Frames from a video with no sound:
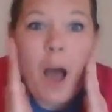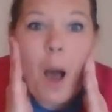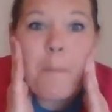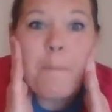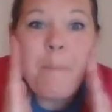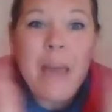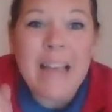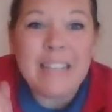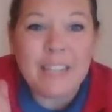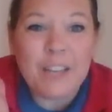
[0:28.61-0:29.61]

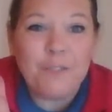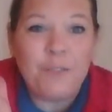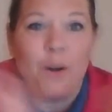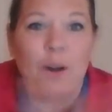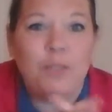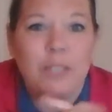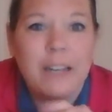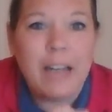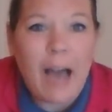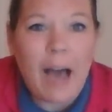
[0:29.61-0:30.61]
amazing photos and
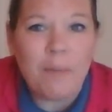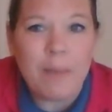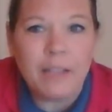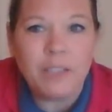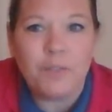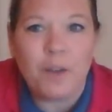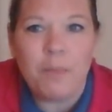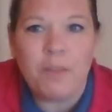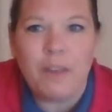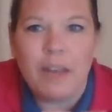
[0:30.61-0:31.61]
comments from
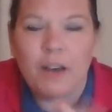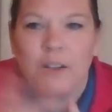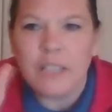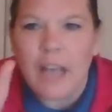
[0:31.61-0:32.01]
the videos.